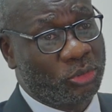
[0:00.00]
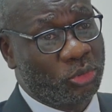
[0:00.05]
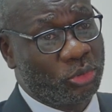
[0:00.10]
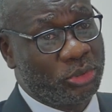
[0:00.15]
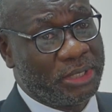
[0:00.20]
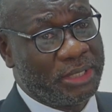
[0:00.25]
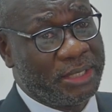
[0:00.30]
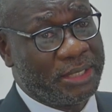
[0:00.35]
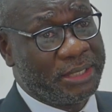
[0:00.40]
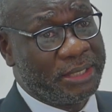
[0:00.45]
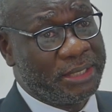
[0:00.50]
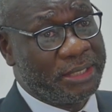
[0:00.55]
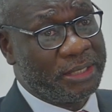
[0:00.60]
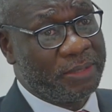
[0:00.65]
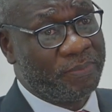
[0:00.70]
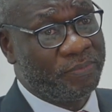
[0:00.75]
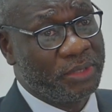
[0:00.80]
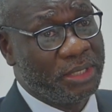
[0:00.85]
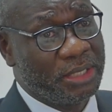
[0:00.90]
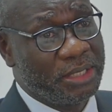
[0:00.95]
including
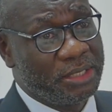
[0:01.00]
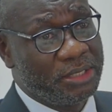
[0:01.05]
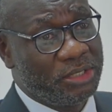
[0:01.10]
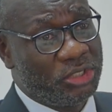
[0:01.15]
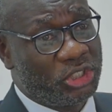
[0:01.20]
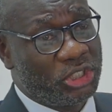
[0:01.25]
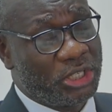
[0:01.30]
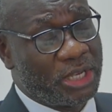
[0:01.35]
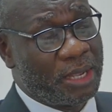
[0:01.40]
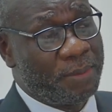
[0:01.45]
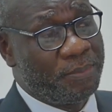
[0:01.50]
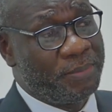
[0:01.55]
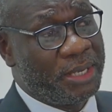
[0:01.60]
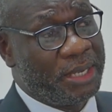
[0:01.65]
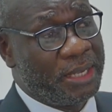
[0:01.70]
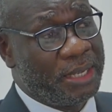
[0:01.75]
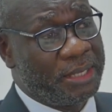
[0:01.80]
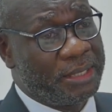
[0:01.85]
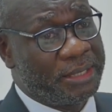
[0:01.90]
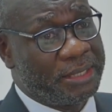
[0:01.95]
the
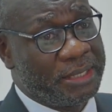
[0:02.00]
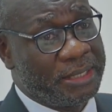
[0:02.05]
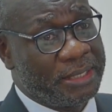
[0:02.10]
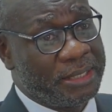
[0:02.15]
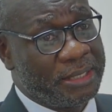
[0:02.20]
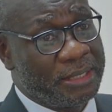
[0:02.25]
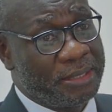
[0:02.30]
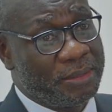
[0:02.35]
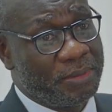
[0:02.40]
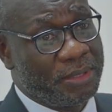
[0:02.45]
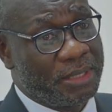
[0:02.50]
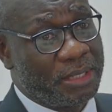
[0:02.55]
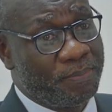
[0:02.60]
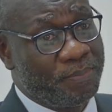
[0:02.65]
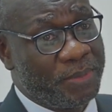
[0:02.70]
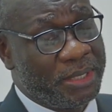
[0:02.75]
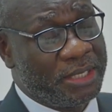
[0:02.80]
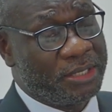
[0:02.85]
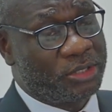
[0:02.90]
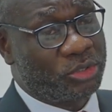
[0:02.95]
GMA, the
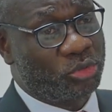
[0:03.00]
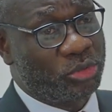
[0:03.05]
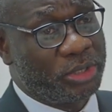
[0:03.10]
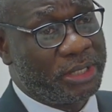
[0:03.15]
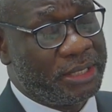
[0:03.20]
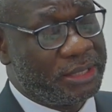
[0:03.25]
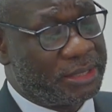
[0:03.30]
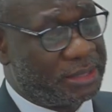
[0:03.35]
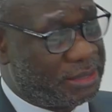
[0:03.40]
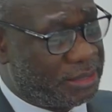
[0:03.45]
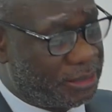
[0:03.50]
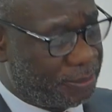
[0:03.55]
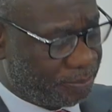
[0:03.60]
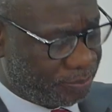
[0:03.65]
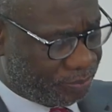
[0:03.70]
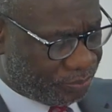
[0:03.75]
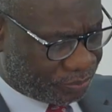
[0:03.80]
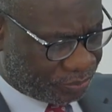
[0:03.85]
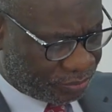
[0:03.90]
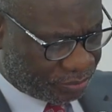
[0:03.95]
ministries,
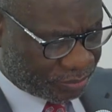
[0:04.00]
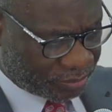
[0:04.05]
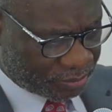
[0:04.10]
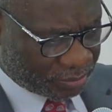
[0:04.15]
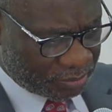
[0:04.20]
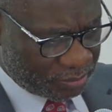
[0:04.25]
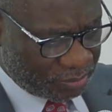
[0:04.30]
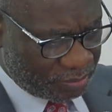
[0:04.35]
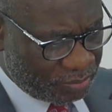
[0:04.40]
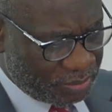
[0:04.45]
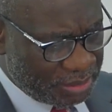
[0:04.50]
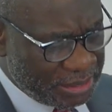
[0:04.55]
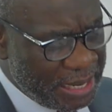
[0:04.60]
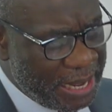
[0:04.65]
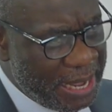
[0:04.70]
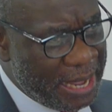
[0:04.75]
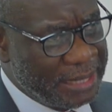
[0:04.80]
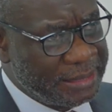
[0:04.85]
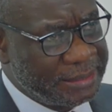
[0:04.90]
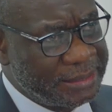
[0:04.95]

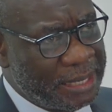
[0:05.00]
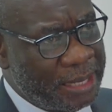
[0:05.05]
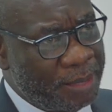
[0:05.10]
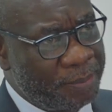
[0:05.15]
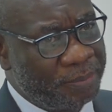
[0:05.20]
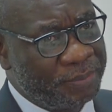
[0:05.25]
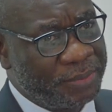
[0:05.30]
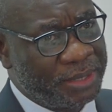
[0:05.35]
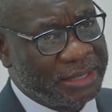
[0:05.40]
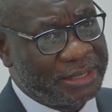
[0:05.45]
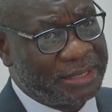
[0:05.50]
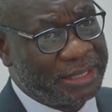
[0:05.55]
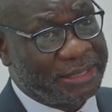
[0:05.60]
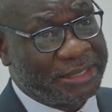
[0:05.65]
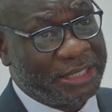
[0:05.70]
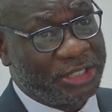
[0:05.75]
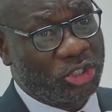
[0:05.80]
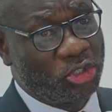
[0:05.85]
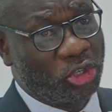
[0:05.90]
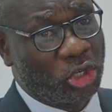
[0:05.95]
and the
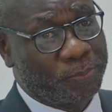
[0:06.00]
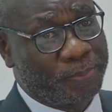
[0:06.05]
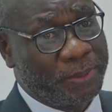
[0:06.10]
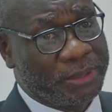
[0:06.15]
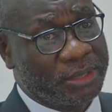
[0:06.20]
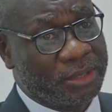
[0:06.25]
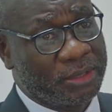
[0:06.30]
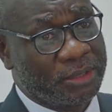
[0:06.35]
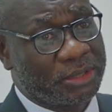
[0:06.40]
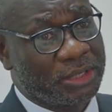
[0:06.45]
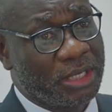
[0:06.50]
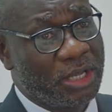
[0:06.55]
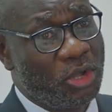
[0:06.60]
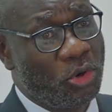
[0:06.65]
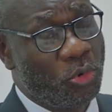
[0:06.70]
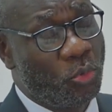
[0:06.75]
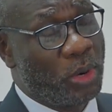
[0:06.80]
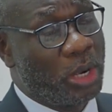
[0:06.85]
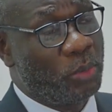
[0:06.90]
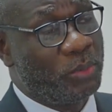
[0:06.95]
teaching hospitals,
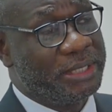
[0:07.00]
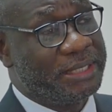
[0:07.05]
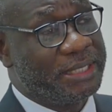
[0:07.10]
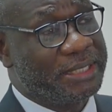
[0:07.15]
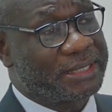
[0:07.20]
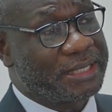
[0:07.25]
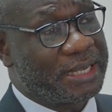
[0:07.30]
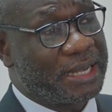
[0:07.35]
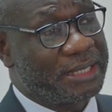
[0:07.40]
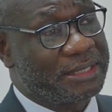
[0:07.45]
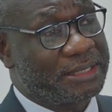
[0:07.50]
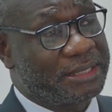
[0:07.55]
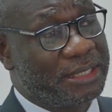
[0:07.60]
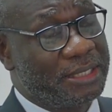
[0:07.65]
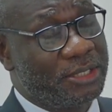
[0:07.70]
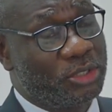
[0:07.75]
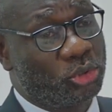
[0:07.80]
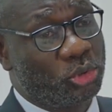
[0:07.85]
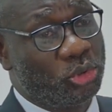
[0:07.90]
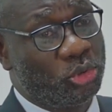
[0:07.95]
where we discuss
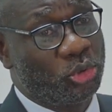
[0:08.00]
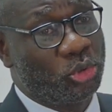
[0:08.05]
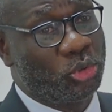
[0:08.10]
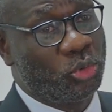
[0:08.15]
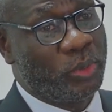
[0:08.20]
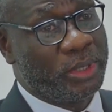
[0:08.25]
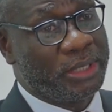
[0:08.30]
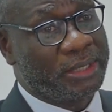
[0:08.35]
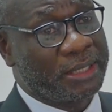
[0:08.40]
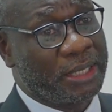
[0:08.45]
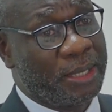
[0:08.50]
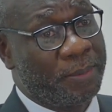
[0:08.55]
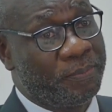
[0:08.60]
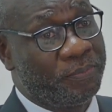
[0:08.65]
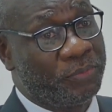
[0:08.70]
things to do with